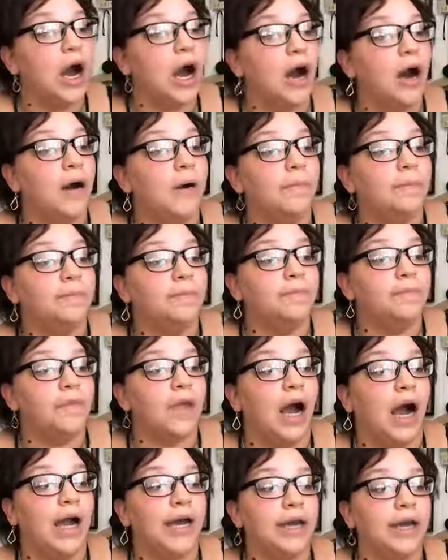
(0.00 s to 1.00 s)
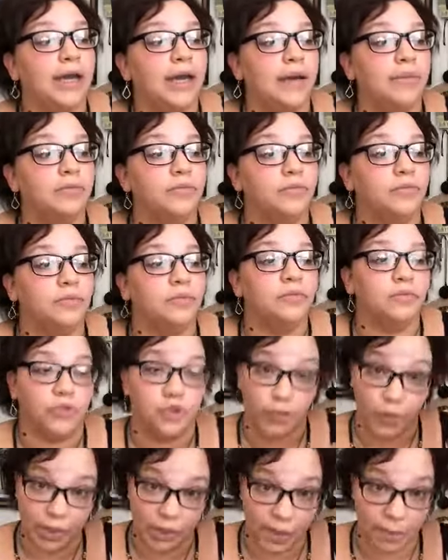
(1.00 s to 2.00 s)
I am
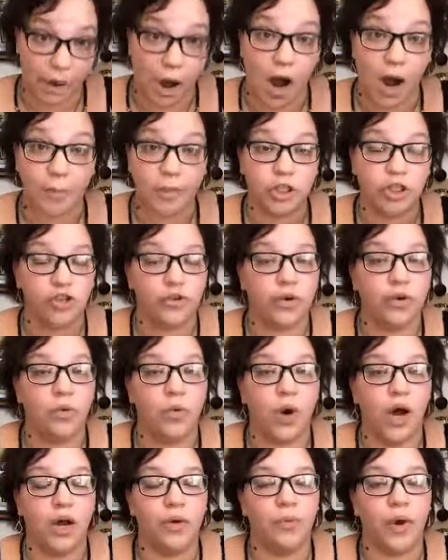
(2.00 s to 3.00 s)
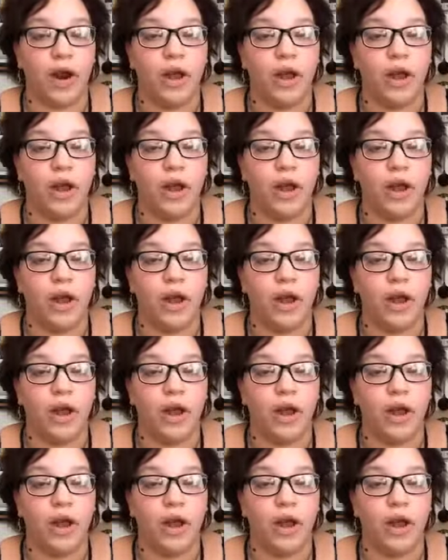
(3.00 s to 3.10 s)
doing the palmistry one,